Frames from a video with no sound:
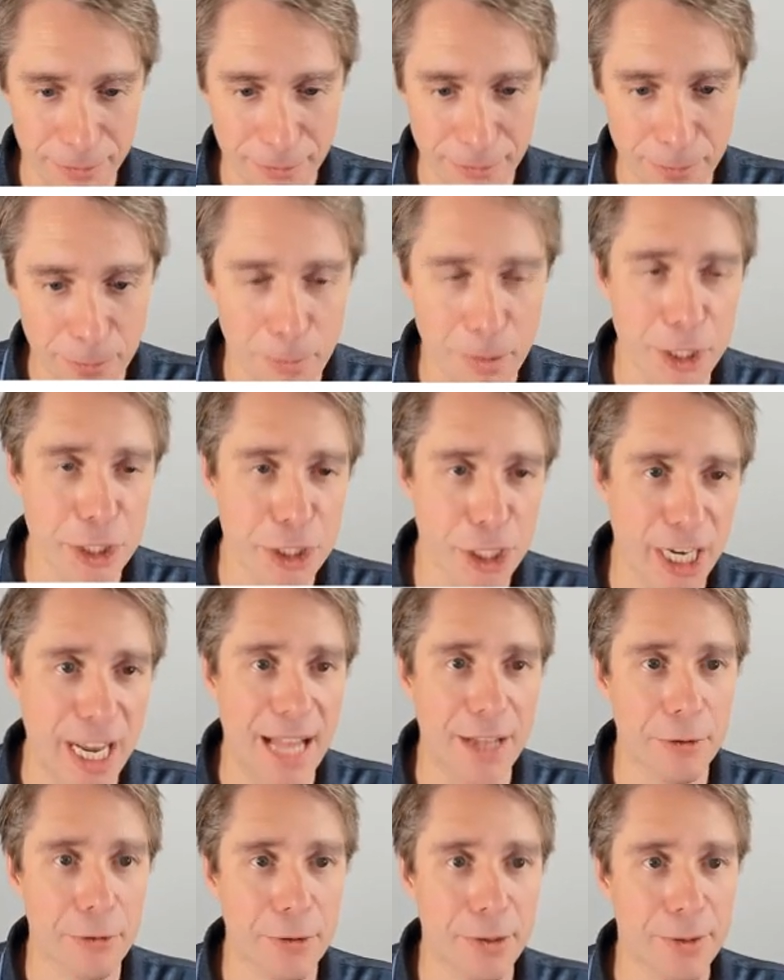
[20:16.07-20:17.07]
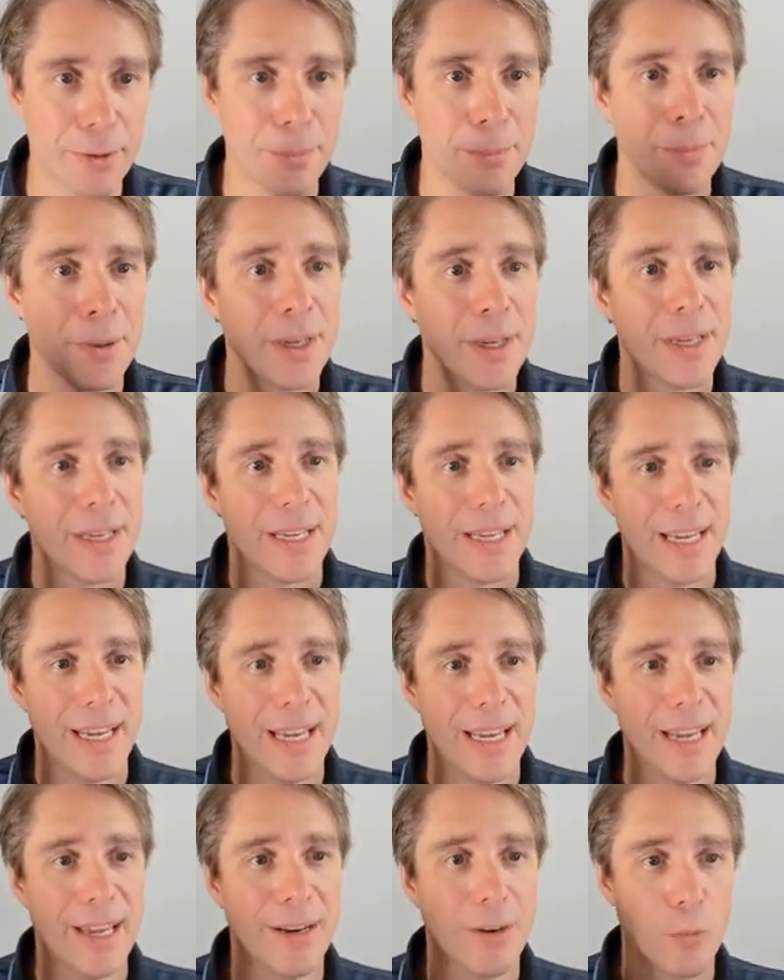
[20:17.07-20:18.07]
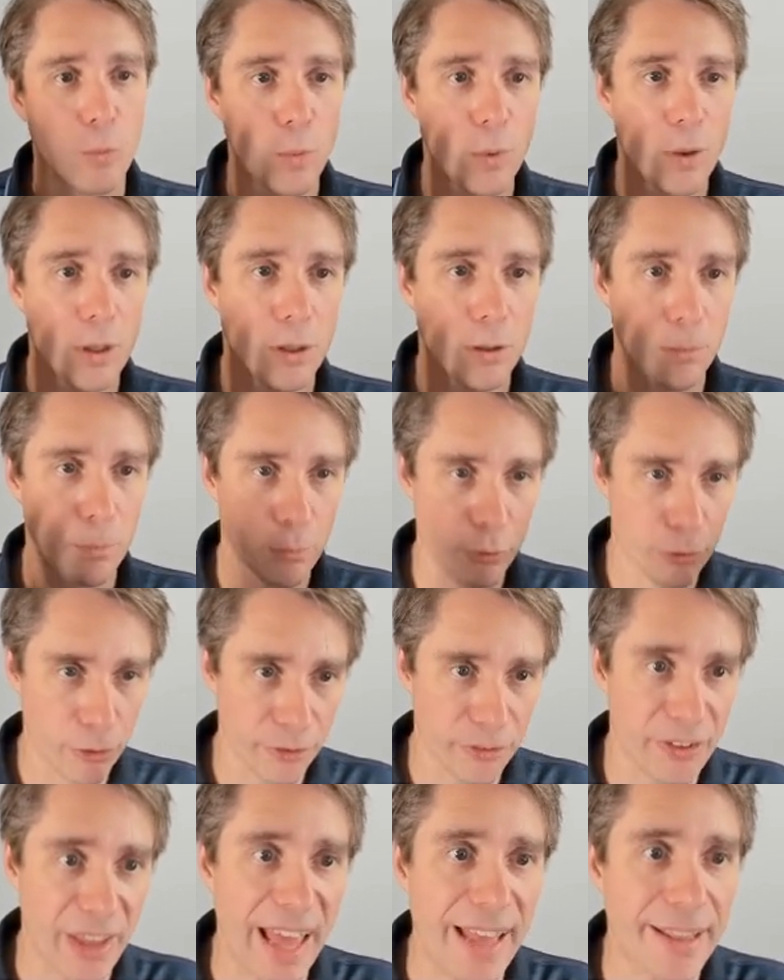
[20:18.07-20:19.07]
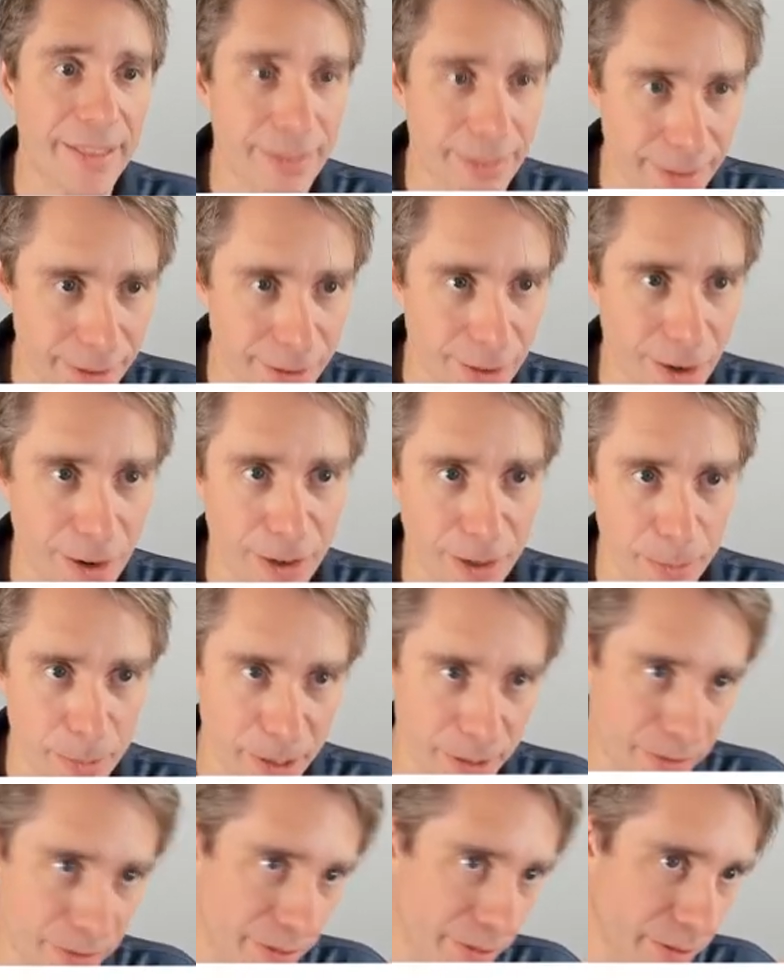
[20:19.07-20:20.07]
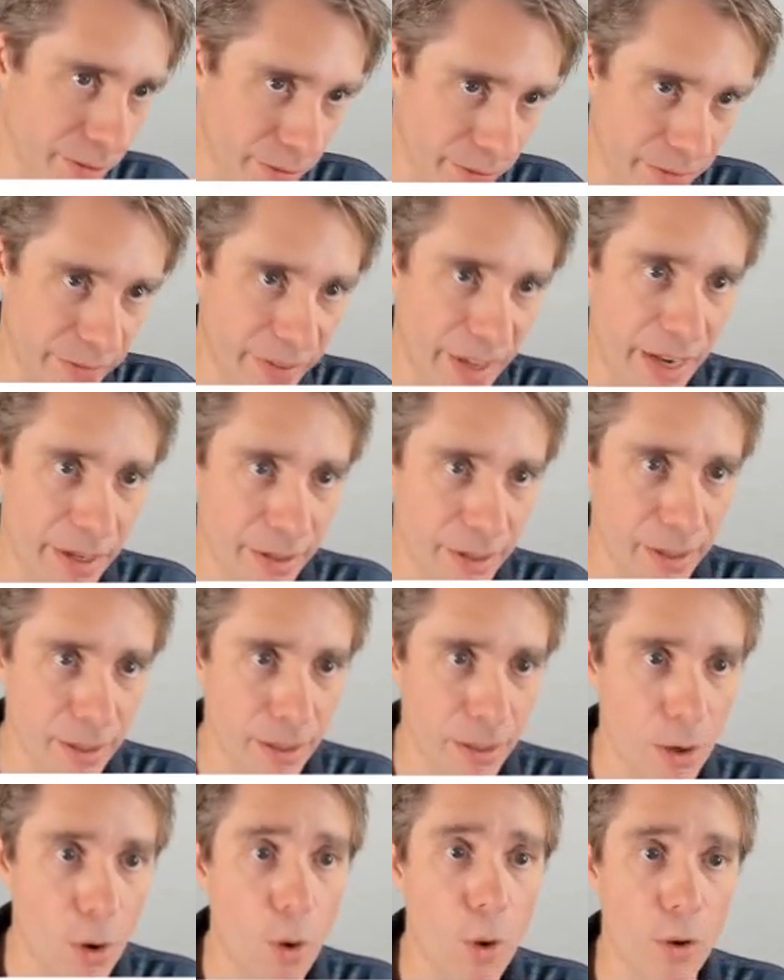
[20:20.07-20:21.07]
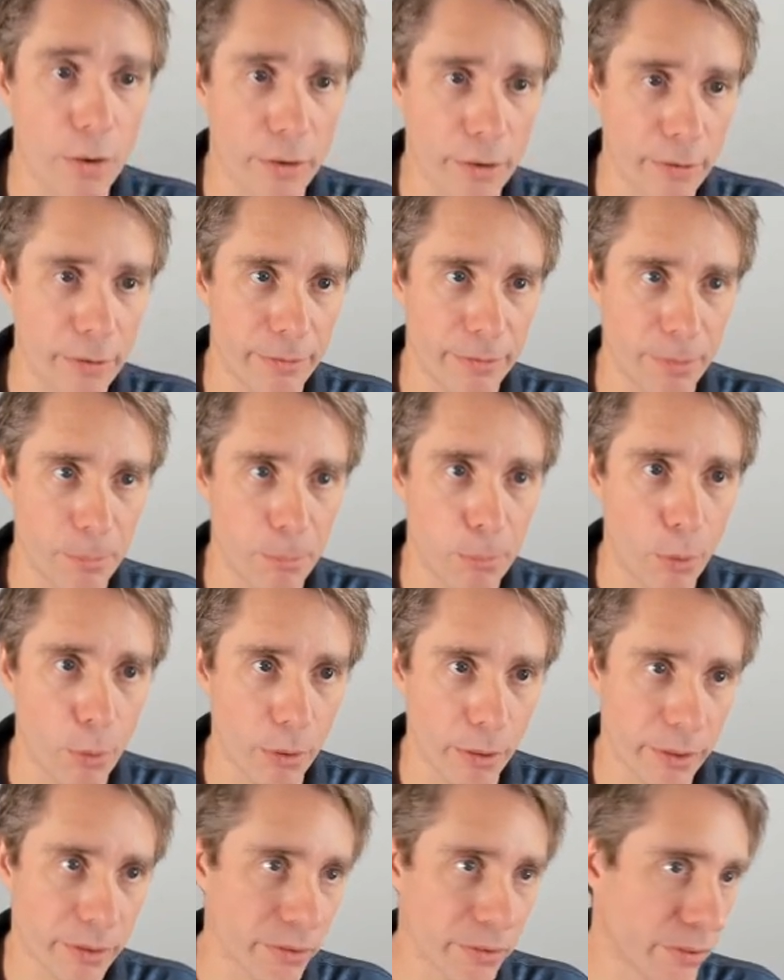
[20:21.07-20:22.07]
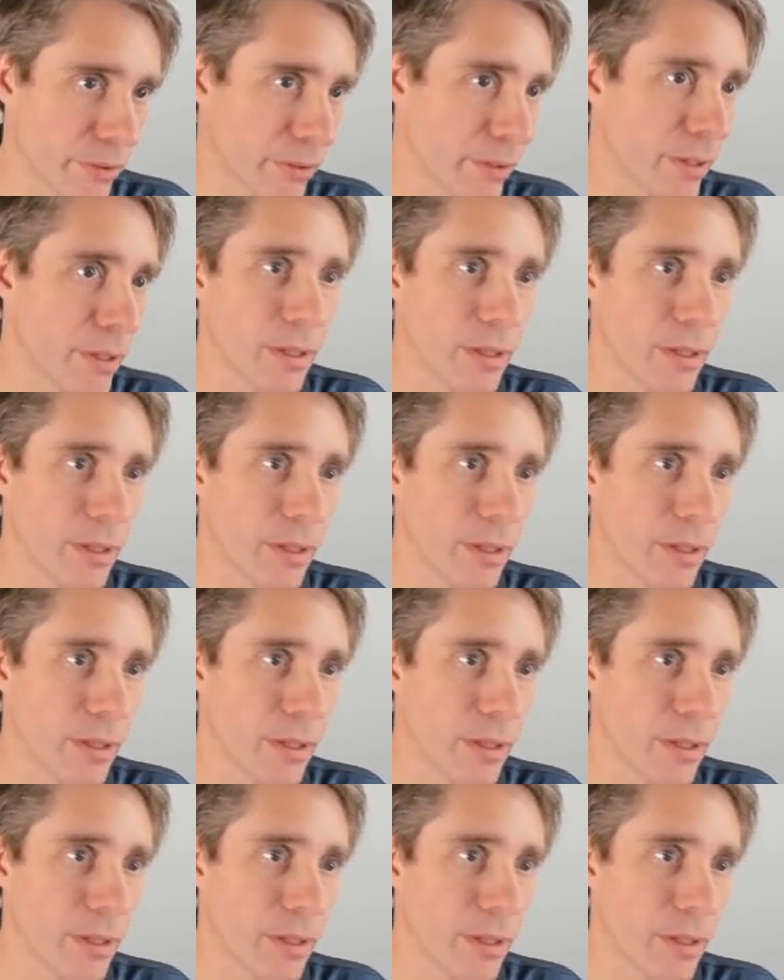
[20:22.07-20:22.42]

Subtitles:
a merging algorithm, it will present the documents in descending order of importance.